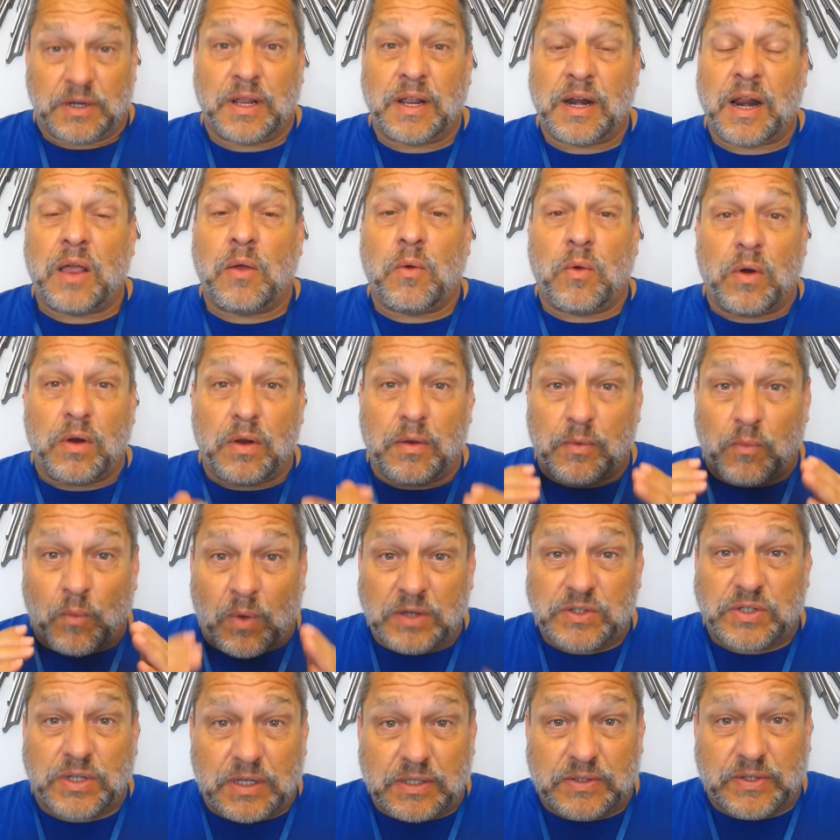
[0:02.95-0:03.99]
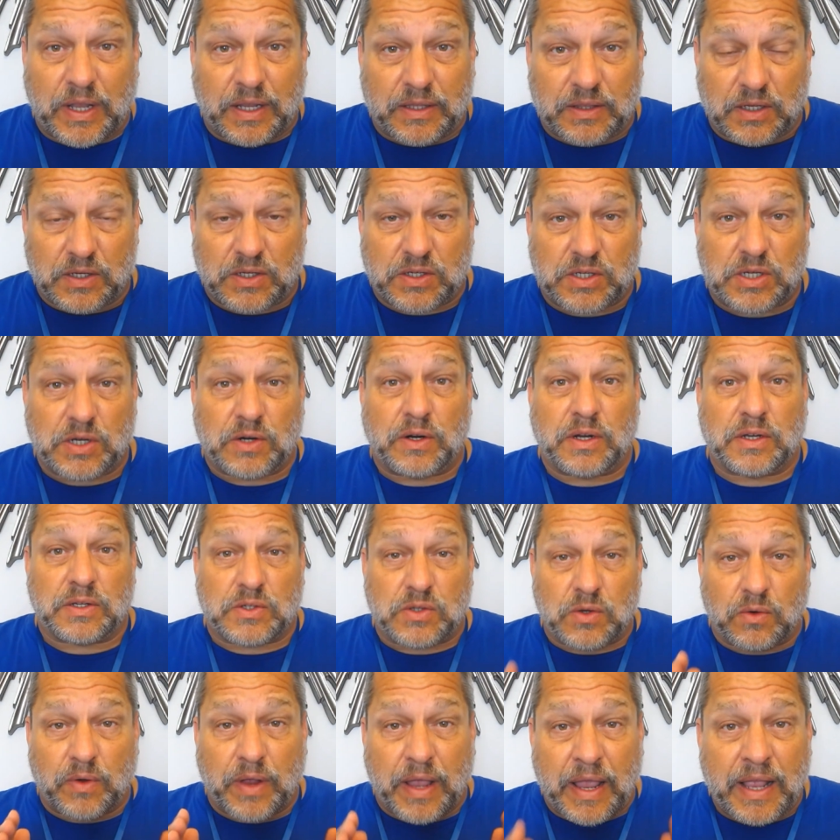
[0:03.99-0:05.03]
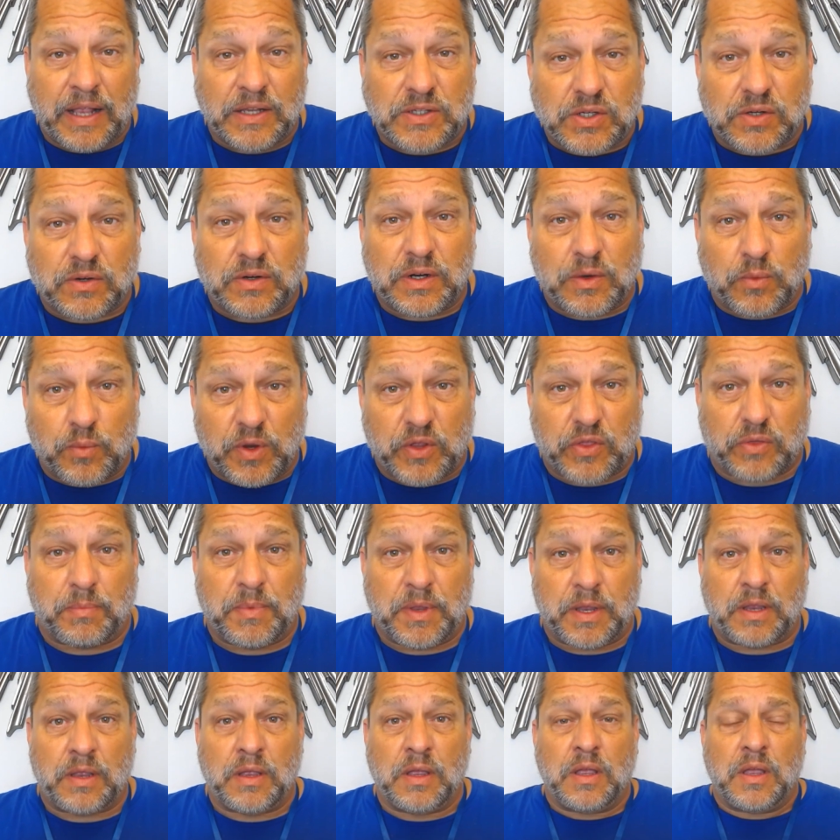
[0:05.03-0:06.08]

and I want you to take this serious. So answer it with me.